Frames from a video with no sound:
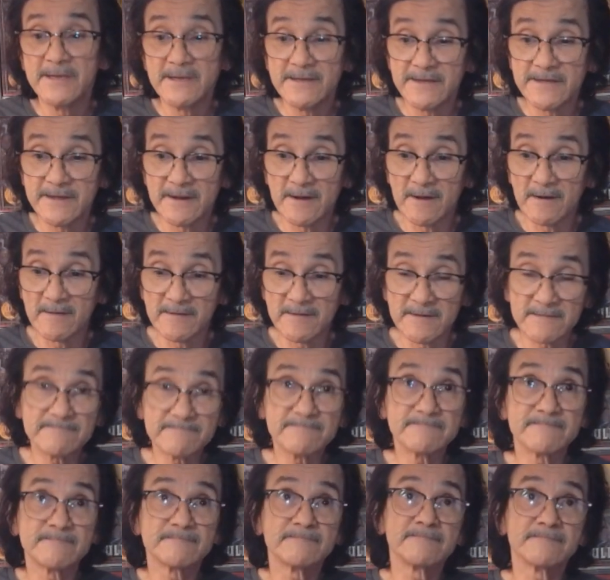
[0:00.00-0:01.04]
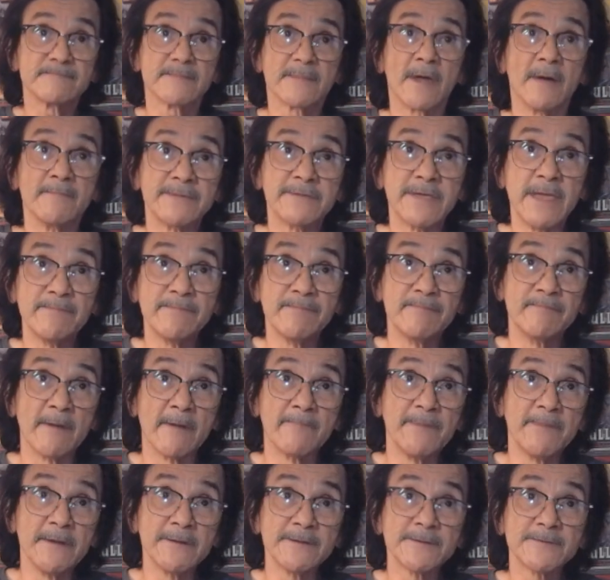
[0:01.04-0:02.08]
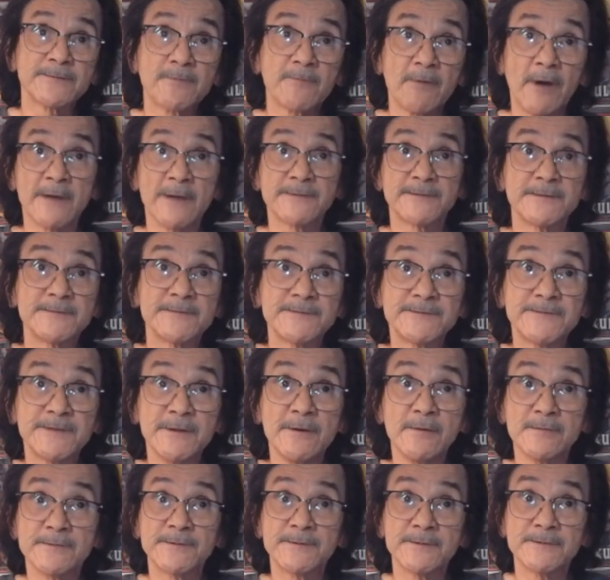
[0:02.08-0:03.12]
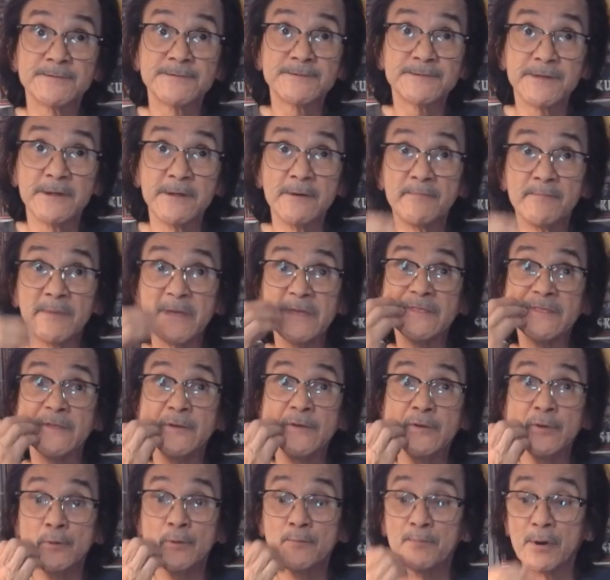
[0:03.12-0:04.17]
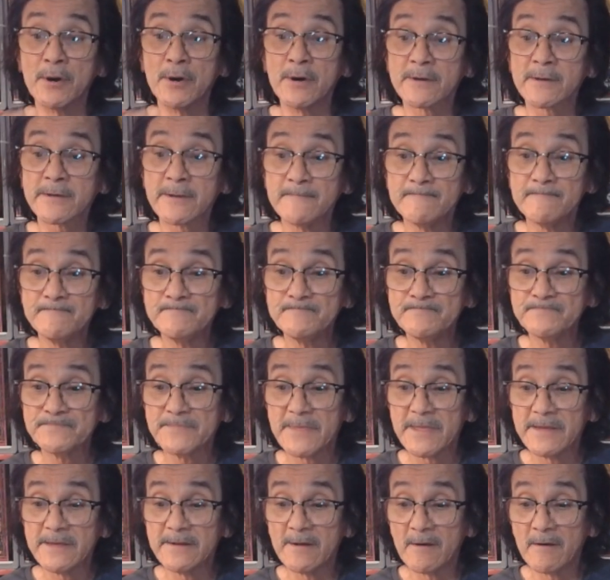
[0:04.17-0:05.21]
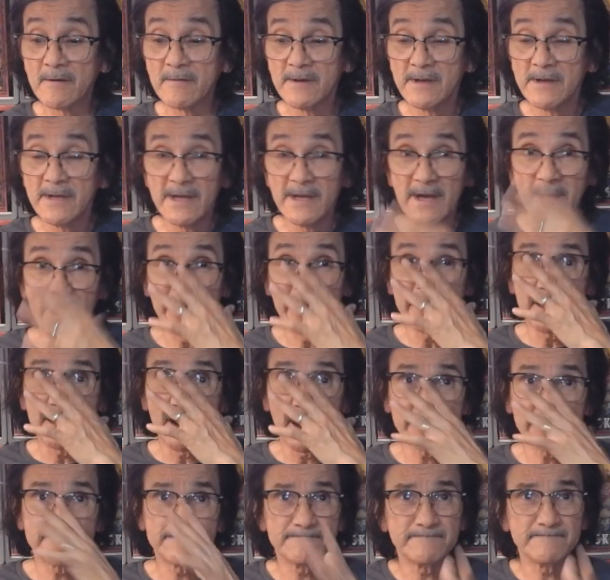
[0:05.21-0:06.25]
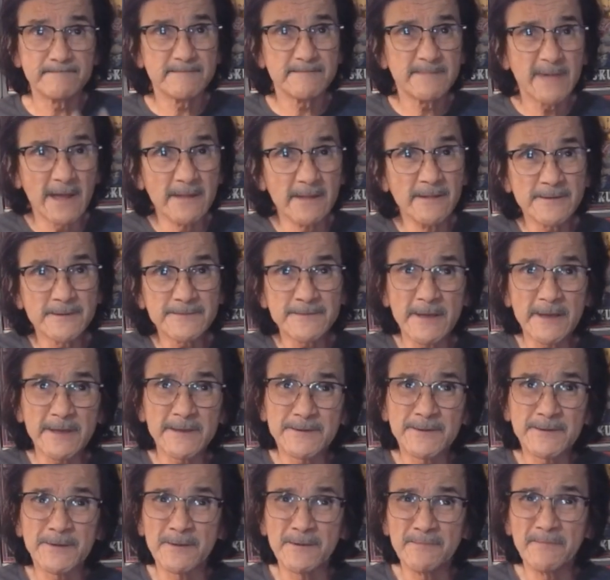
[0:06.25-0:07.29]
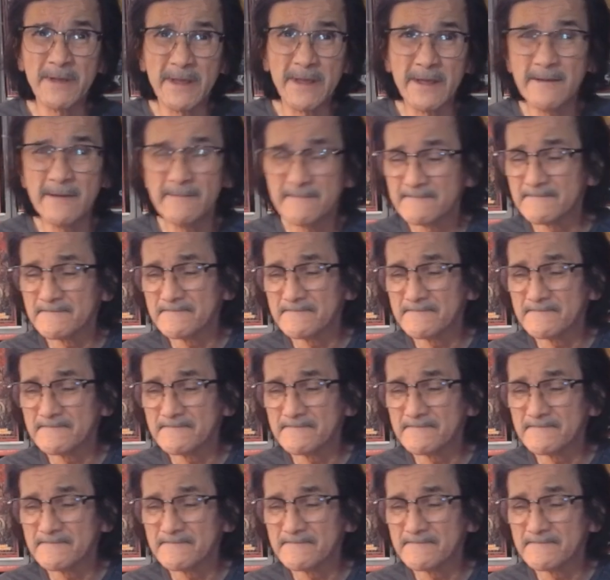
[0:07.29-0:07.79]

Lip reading: I'm keeping my fingers crossed. It should still be in the new book. It looks like it should be.